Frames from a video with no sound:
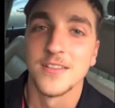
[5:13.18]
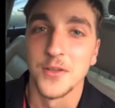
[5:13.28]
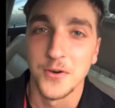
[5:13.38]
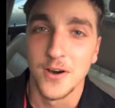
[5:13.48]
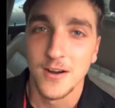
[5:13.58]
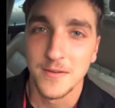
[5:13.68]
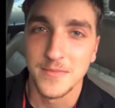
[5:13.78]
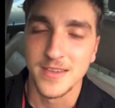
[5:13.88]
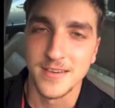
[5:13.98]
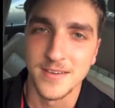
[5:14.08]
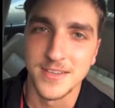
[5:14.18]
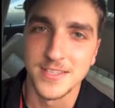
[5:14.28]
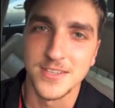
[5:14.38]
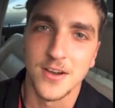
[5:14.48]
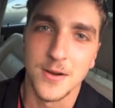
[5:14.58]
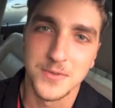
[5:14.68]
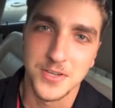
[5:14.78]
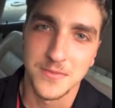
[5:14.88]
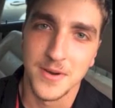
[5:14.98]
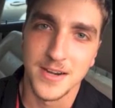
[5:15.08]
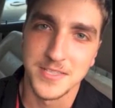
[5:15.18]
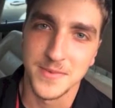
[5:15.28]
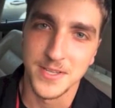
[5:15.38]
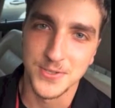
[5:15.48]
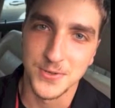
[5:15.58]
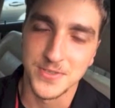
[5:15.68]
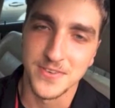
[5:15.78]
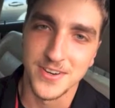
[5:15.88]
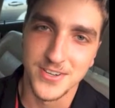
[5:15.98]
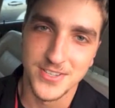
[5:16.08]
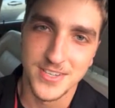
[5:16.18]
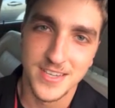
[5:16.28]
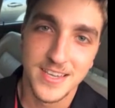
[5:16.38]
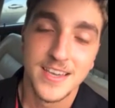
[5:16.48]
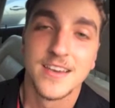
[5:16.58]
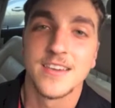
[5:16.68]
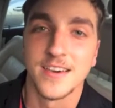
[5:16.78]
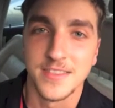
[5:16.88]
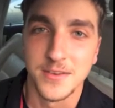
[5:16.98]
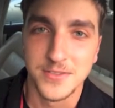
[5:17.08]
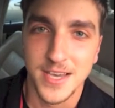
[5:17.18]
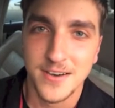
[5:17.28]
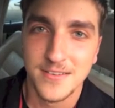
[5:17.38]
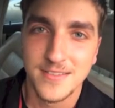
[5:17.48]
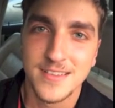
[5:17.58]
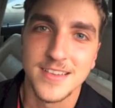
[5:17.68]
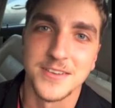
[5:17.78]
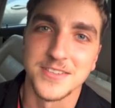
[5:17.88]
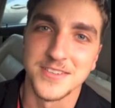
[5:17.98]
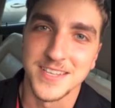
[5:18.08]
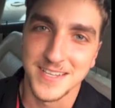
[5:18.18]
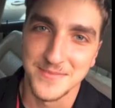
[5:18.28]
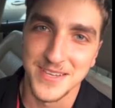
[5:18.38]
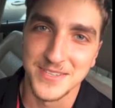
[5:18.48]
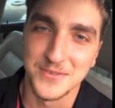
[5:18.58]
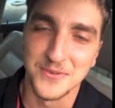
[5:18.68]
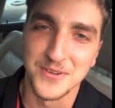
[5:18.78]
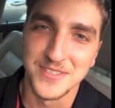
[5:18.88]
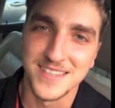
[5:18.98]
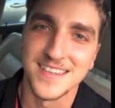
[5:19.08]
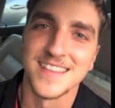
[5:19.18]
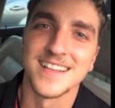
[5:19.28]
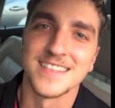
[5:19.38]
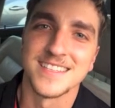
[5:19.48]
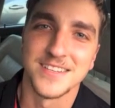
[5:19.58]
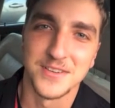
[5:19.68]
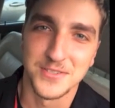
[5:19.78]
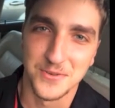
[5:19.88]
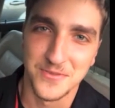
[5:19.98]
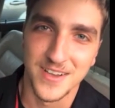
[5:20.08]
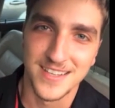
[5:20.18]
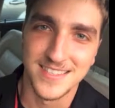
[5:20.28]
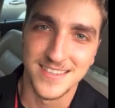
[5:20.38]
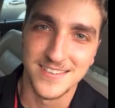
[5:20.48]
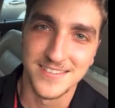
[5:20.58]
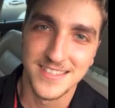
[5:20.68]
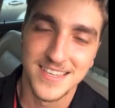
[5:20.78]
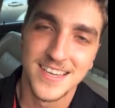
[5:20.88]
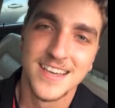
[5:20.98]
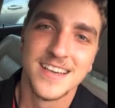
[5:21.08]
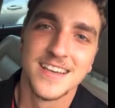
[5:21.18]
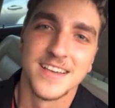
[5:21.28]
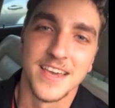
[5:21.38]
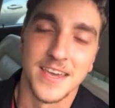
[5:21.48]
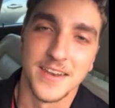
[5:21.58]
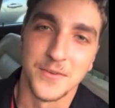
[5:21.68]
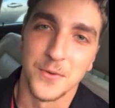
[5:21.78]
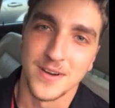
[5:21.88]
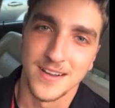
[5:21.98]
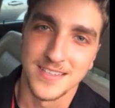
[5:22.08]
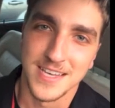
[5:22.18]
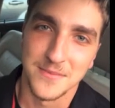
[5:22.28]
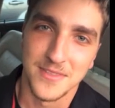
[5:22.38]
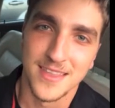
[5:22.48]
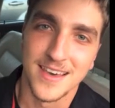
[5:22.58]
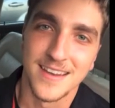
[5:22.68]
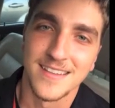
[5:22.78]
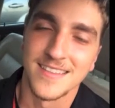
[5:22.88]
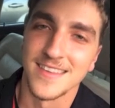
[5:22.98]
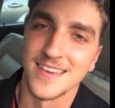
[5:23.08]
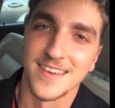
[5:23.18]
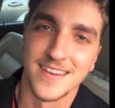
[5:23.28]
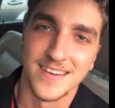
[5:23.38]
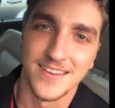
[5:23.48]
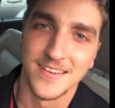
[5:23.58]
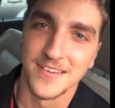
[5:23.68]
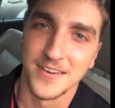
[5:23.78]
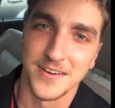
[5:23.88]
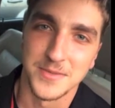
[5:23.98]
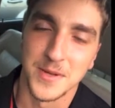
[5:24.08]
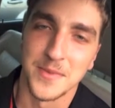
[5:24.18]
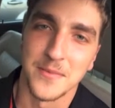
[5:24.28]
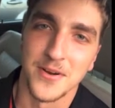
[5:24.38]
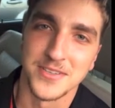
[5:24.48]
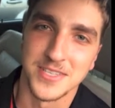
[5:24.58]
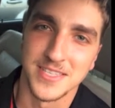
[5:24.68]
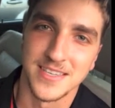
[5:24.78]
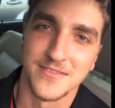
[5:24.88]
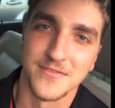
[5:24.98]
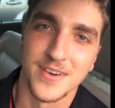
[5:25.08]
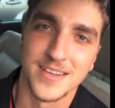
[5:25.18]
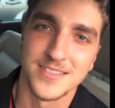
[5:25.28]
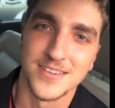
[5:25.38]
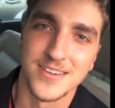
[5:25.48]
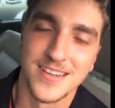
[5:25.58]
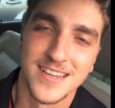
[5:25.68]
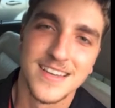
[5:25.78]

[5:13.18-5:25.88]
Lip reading: Low-carb because carbs are your body's main source of energy. Cut those out, it gets your second main source, and that's your stored fat cells. And if you work out on top of that, then you're going to speed up that process even faster.